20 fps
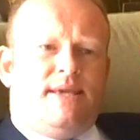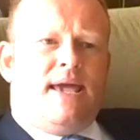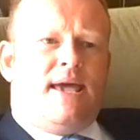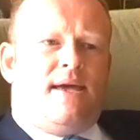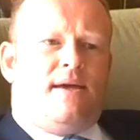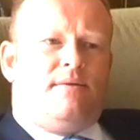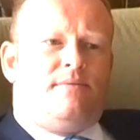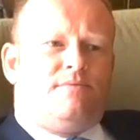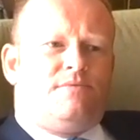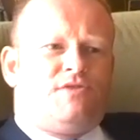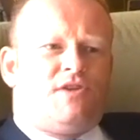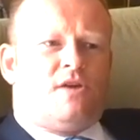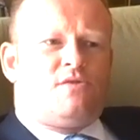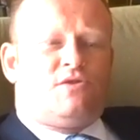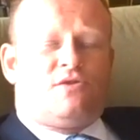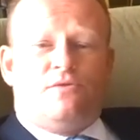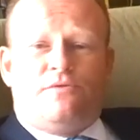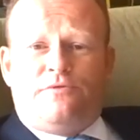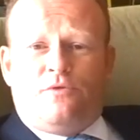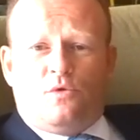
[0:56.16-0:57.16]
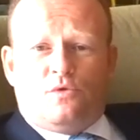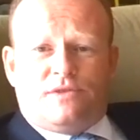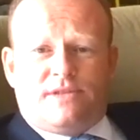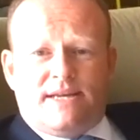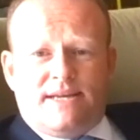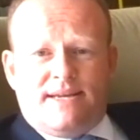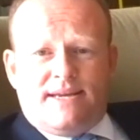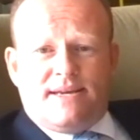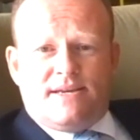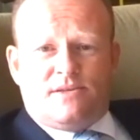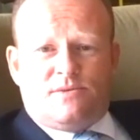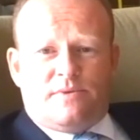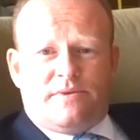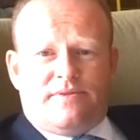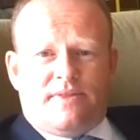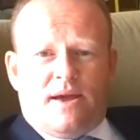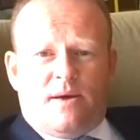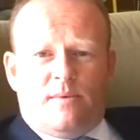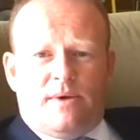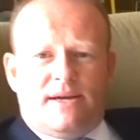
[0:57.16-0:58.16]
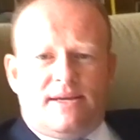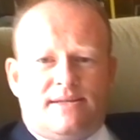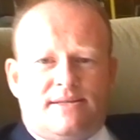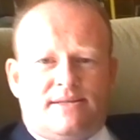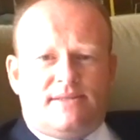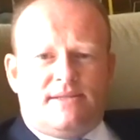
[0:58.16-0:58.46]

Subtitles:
Yeah, total 14 years with NatWest.